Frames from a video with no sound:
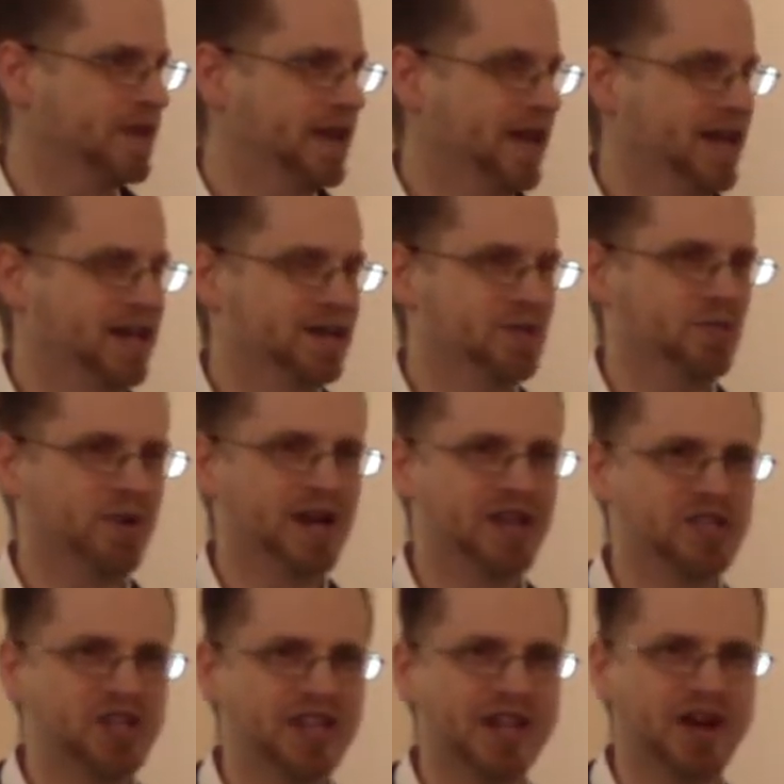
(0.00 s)
And when I
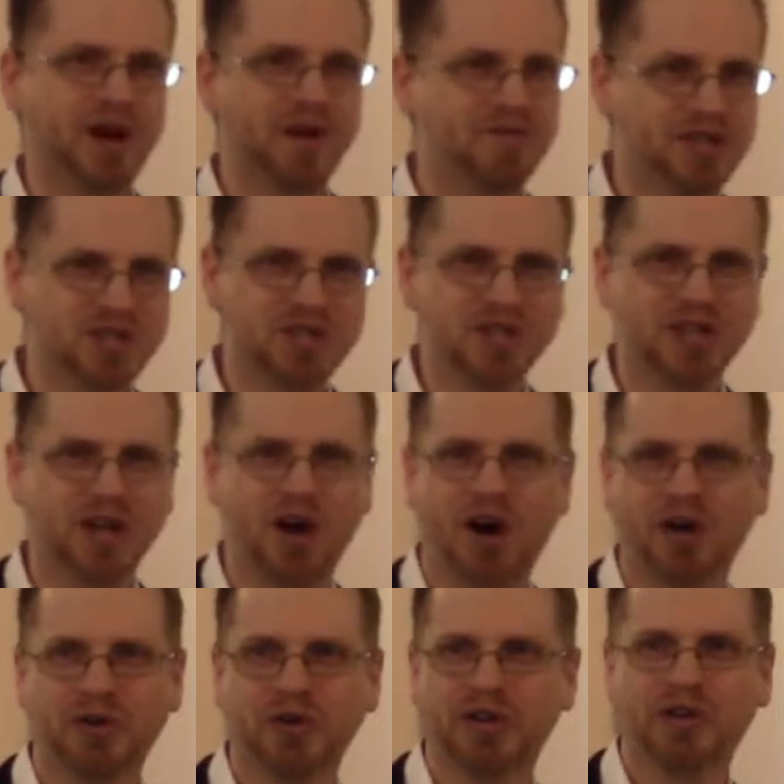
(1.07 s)
say that, obviously
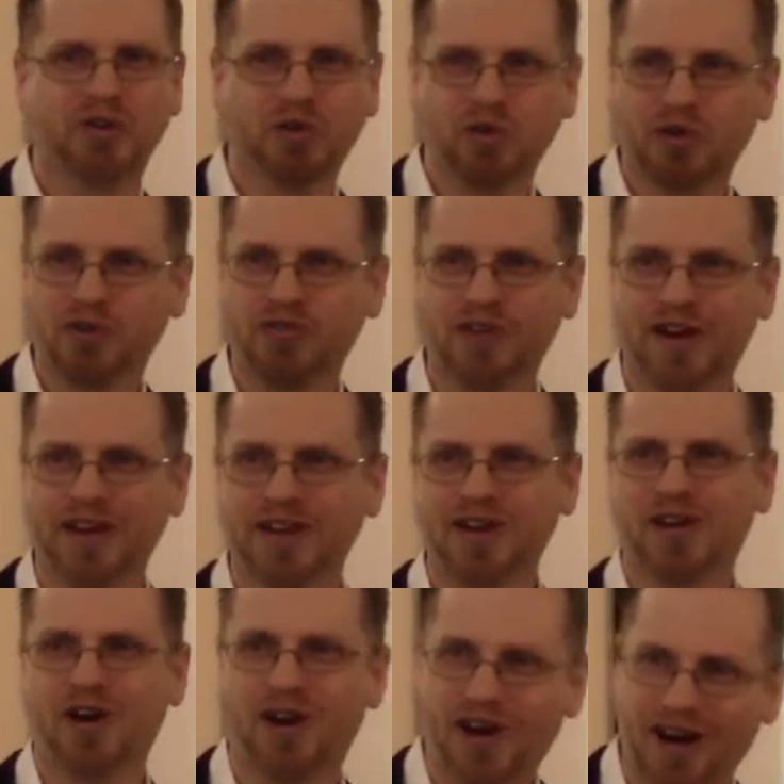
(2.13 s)
honoring and
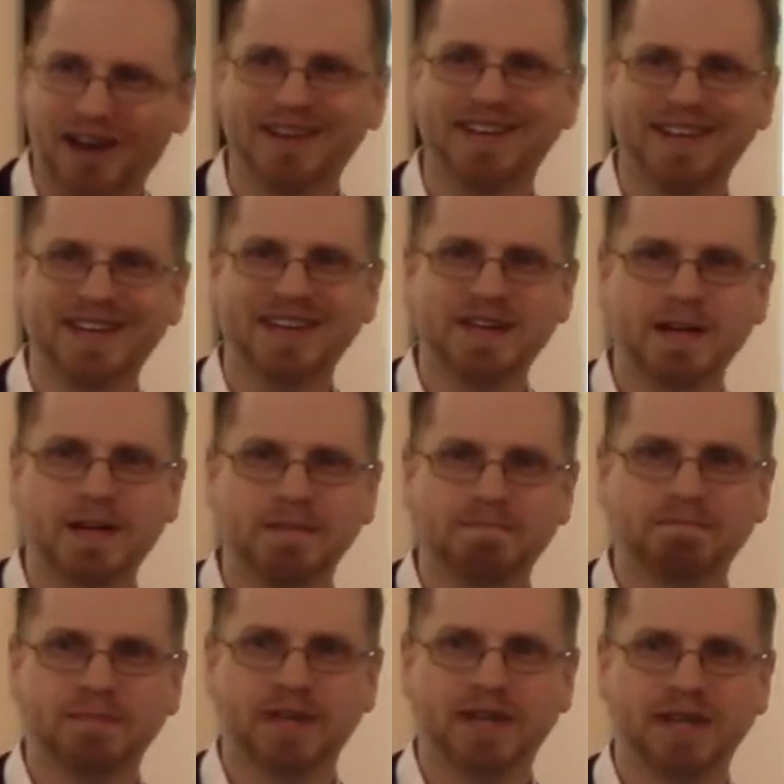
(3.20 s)
glorifying God
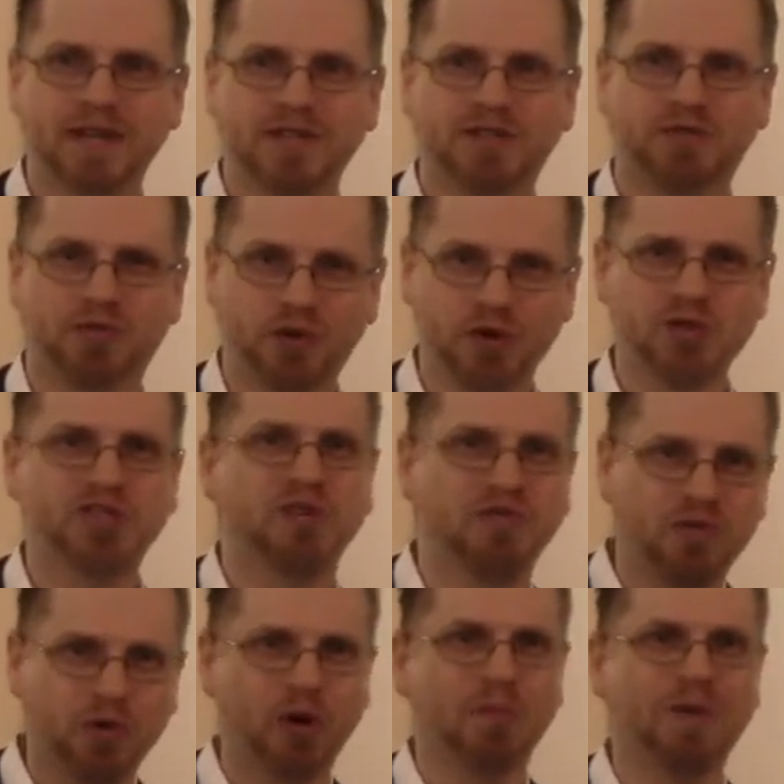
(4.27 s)
is first
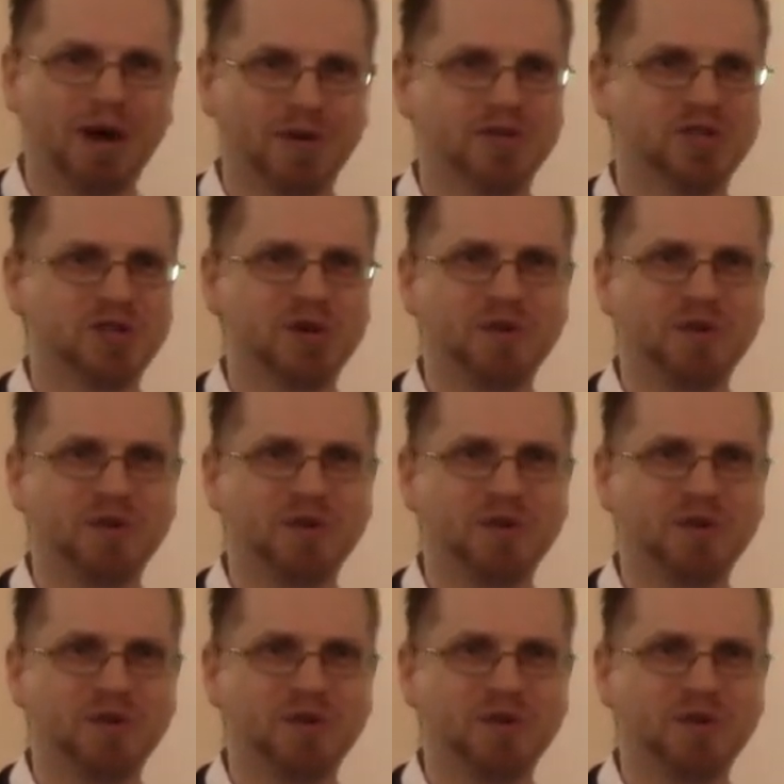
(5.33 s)
and foremost.